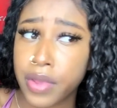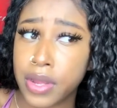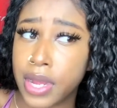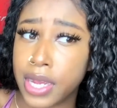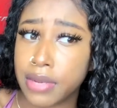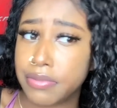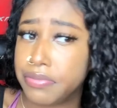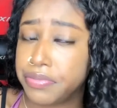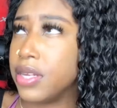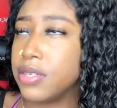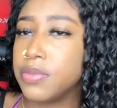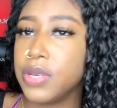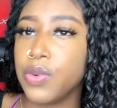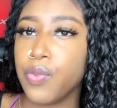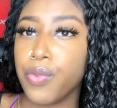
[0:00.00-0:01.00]
Like
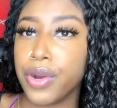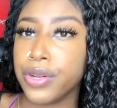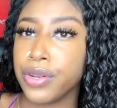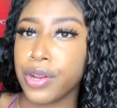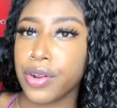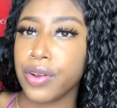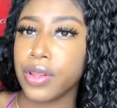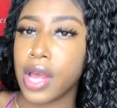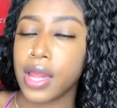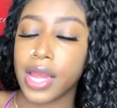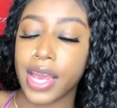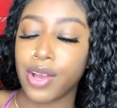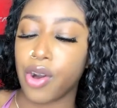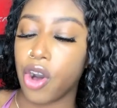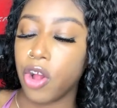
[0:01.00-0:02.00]
there's been one girl that
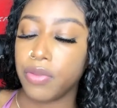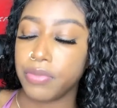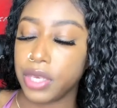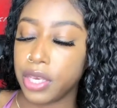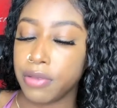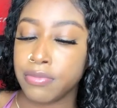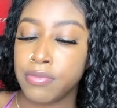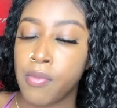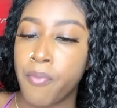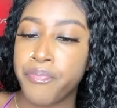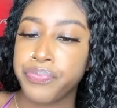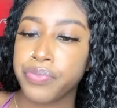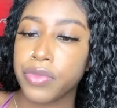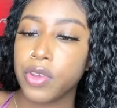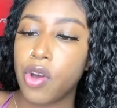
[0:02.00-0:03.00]
like called me
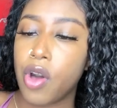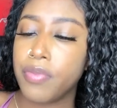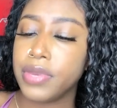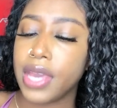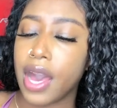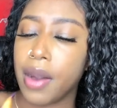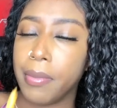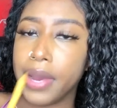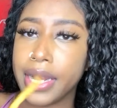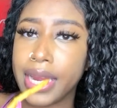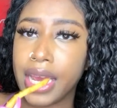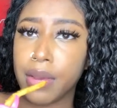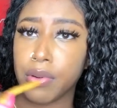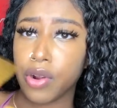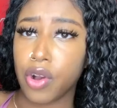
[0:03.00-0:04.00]
out my
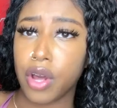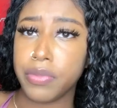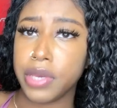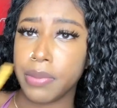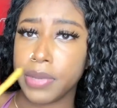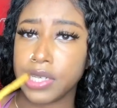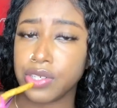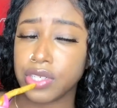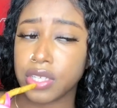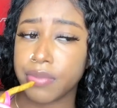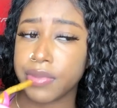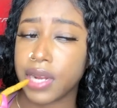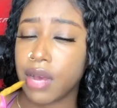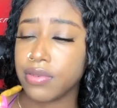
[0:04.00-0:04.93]
name, or called me a bitch or something.